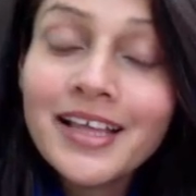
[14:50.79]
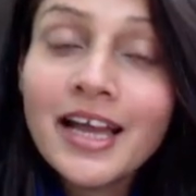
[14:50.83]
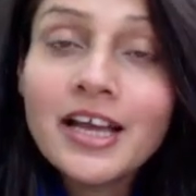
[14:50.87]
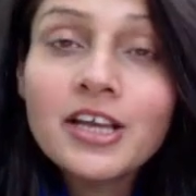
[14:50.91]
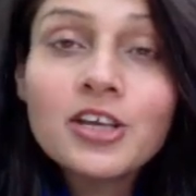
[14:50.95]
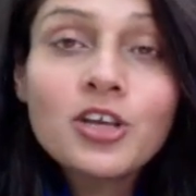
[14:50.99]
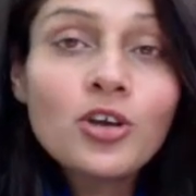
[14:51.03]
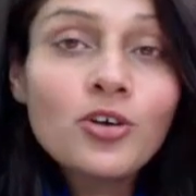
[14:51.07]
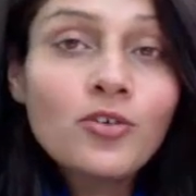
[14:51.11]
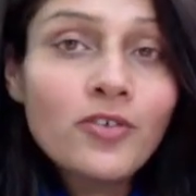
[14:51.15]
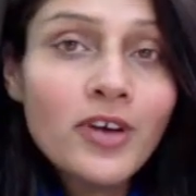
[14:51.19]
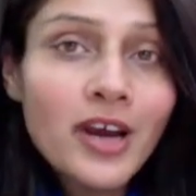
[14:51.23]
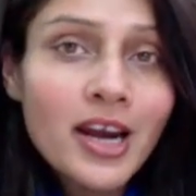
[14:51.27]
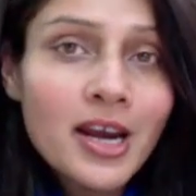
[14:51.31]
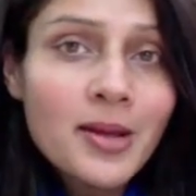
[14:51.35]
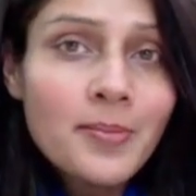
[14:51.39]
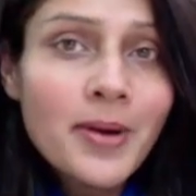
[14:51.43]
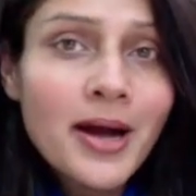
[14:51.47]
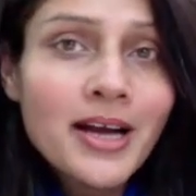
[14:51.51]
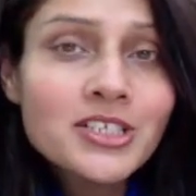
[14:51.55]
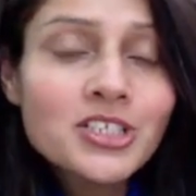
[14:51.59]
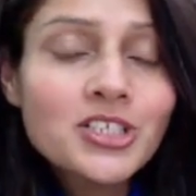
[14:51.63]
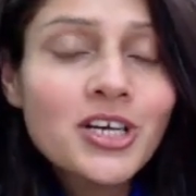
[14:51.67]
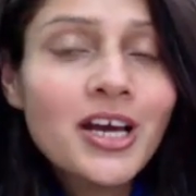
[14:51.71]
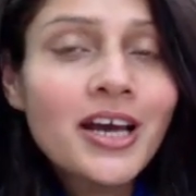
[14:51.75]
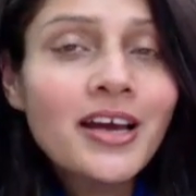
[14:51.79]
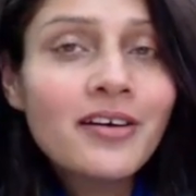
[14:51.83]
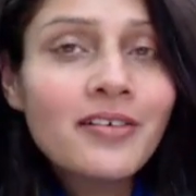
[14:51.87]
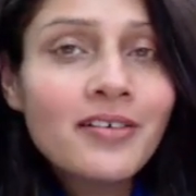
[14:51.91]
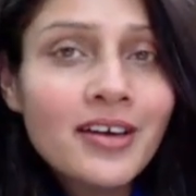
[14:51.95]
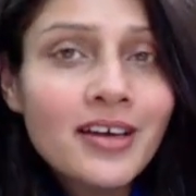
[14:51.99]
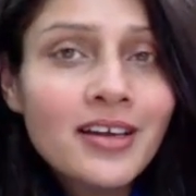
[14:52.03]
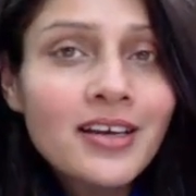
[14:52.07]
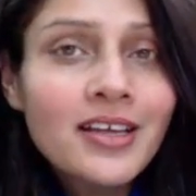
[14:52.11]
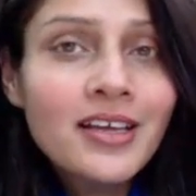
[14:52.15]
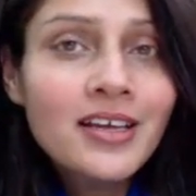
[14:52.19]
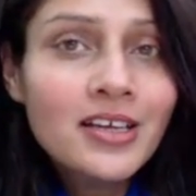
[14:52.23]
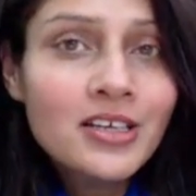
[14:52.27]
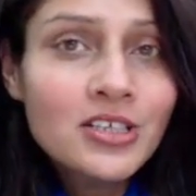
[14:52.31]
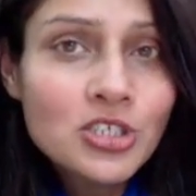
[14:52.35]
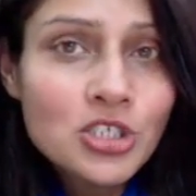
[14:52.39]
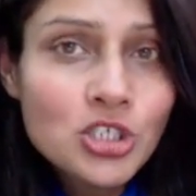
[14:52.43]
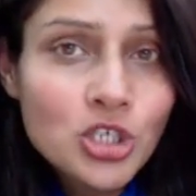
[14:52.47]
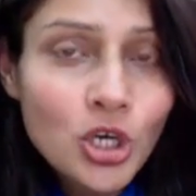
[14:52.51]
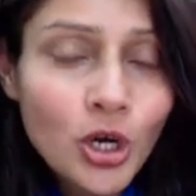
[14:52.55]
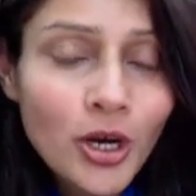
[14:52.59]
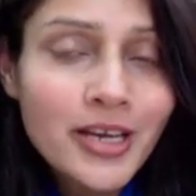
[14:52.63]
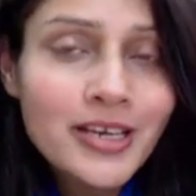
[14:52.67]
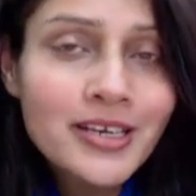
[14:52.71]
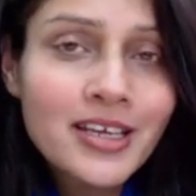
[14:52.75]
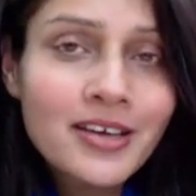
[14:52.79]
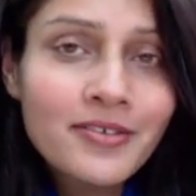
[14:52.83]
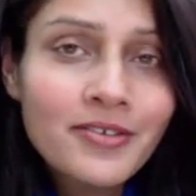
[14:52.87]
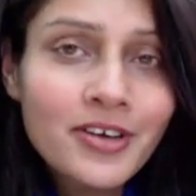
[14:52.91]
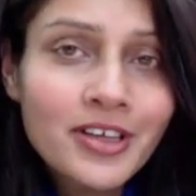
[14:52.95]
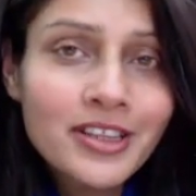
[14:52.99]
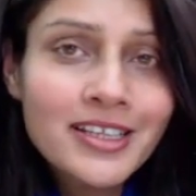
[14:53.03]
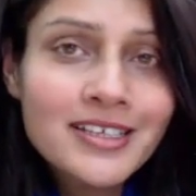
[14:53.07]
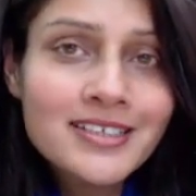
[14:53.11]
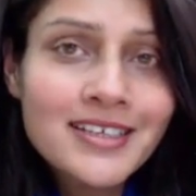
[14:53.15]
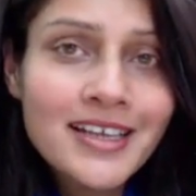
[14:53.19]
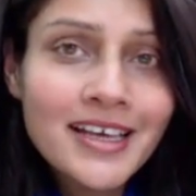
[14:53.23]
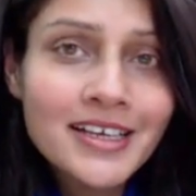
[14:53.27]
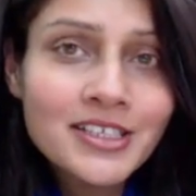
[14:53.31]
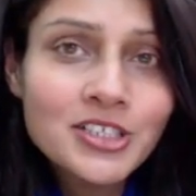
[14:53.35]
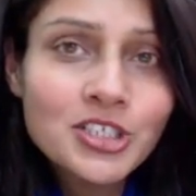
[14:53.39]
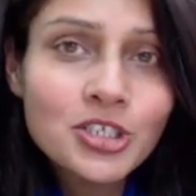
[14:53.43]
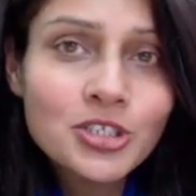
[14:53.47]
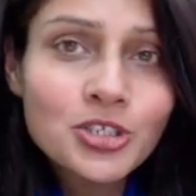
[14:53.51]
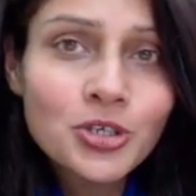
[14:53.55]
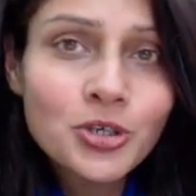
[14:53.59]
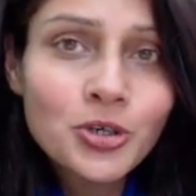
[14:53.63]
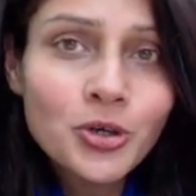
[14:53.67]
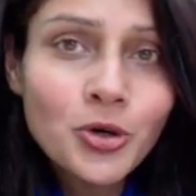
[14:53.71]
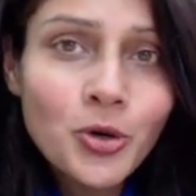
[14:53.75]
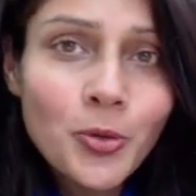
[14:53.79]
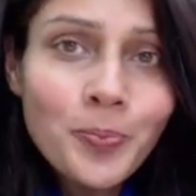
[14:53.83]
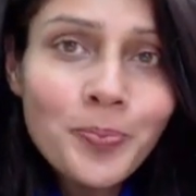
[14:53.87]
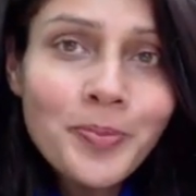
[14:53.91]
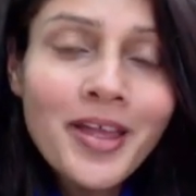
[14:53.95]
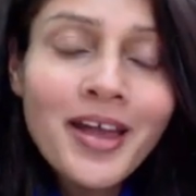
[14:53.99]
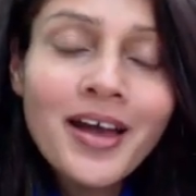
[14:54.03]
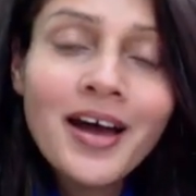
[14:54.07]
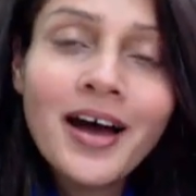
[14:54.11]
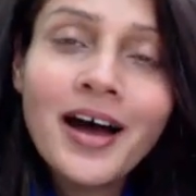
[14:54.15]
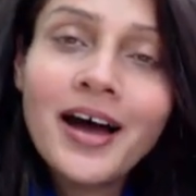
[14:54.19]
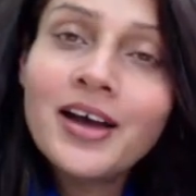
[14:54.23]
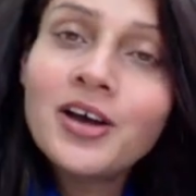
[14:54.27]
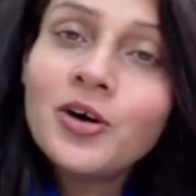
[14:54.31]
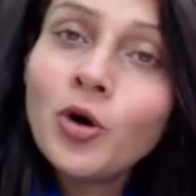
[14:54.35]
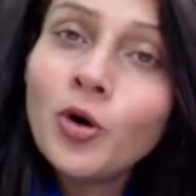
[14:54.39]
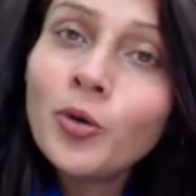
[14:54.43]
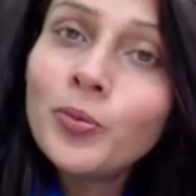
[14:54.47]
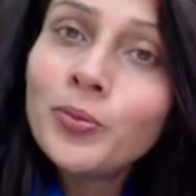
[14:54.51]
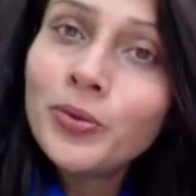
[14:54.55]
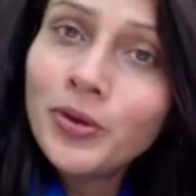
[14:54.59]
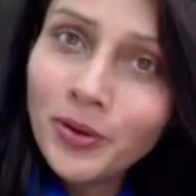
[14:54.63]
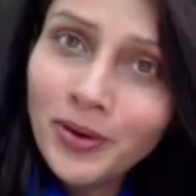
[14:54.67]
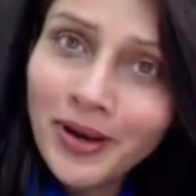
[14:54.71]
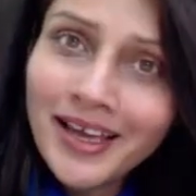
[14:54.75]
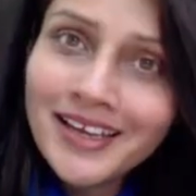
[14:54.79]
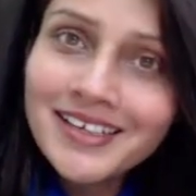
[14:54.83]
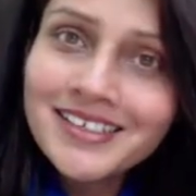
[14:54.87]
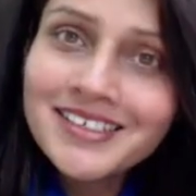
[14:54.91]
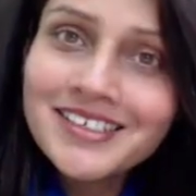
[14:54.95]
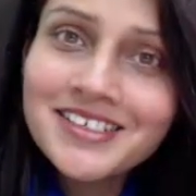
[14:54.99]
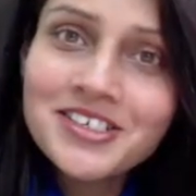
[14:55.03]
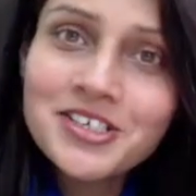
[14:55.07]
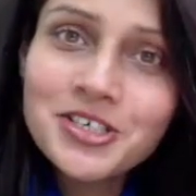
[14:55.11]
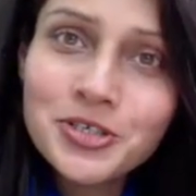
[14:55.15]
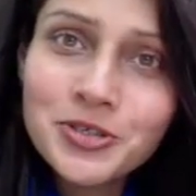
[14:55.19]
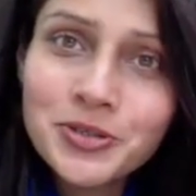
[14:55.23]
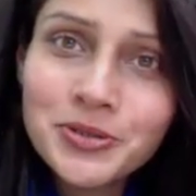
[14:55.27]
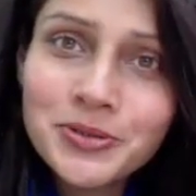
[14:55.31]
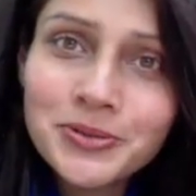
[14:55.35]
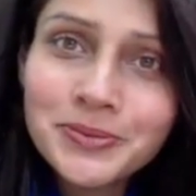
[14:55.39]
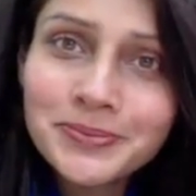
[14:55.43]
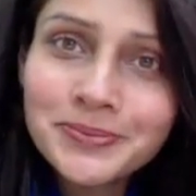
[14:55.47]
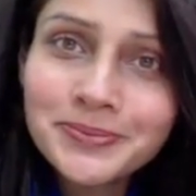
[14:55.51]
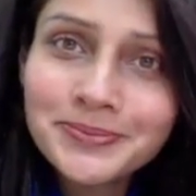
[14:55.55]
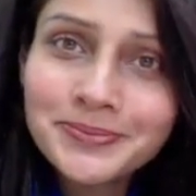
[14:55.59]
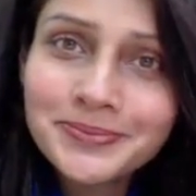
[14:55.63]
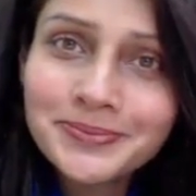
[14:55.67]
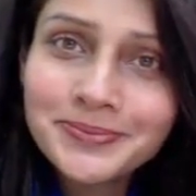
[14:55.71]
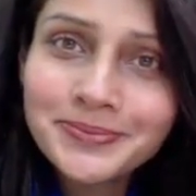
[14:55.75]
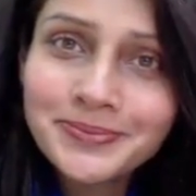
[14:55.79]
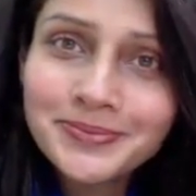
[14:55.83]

Thank you very much. I really enjoyed giving this lecture to you. I hope you liked it too.